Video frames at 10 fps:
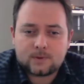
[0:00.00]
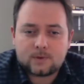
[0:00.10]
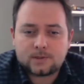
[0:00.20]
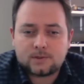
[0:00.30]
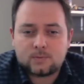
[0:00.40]

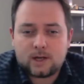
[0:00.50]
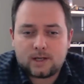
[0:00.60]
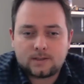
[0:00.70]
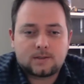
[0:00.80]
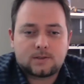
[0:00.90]
quite
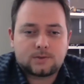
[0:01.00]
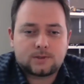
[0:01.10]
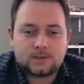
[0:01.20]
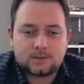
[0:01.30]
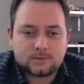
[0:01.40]
wide
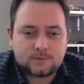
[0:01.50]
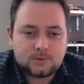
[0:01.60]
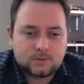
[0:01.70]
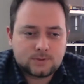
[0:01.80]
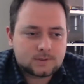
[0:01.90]
audience of
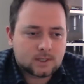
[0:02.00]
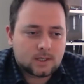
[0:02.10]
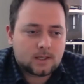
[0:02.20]
students.